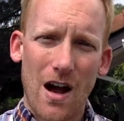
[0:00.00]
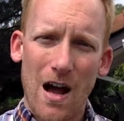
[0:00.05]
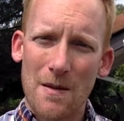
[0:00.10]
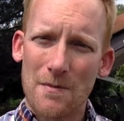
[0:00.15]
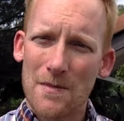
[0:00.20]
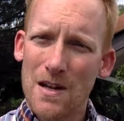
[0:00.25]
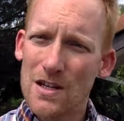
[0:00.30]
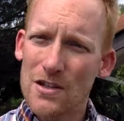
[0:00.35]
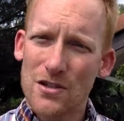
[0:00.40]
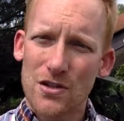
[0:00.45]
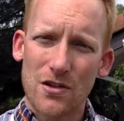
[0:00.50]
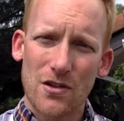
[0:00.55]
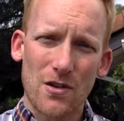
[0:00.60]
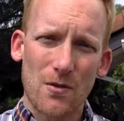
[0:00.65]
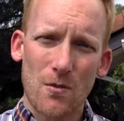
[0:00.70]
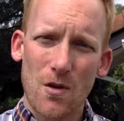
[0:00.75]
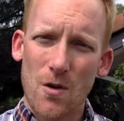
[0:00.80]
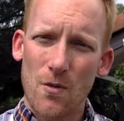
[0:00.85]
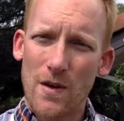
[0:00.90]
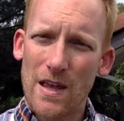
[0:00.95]
I'm not sure that
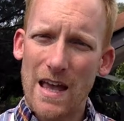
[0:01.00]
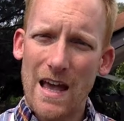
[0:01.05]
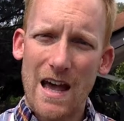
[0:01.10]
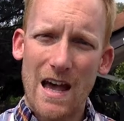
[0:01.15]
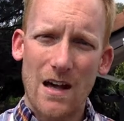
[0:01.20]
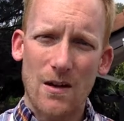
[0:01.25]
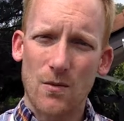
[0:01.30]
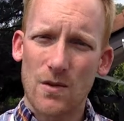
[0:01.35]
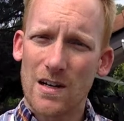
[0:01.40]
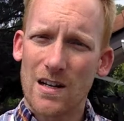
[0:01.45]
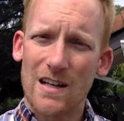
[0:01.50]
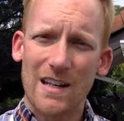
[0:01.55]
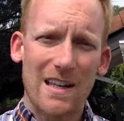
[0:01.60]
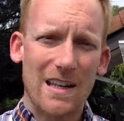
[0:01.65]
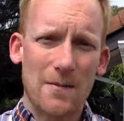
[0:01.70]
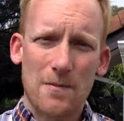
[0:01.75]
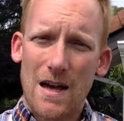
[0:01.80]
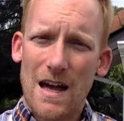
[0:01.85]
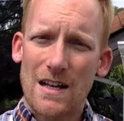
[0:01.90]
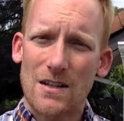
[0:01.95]
what we had we're going to
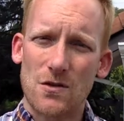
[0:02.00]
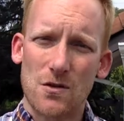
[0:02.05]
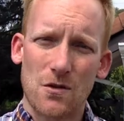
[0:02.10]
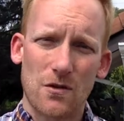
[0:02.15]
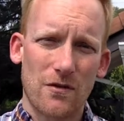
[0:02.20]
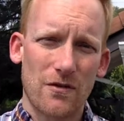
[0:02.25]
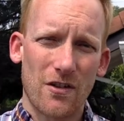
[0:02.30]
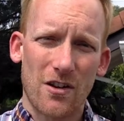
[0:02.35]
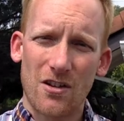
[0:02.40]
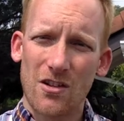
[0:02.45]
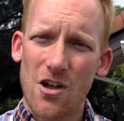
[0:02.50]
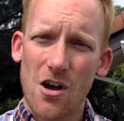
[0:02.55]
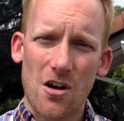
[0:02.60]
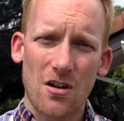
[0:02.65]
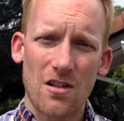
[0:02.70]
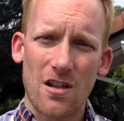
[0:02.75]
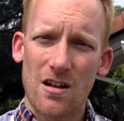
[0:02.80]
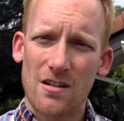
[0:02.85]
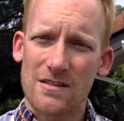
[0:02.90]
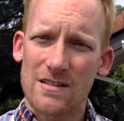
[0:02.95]
get back to for a long,
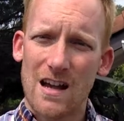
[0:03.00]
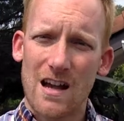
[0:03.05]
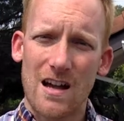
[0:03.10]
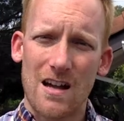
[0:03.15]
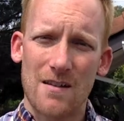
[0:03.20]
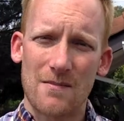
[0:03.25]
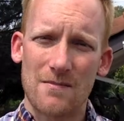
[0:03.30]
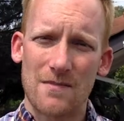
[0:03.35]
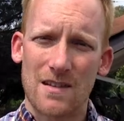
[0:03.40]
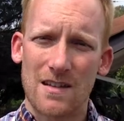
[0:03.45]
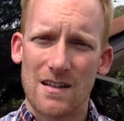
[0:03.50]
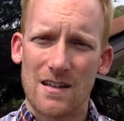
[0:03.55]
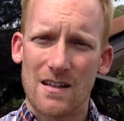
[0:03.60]
long time.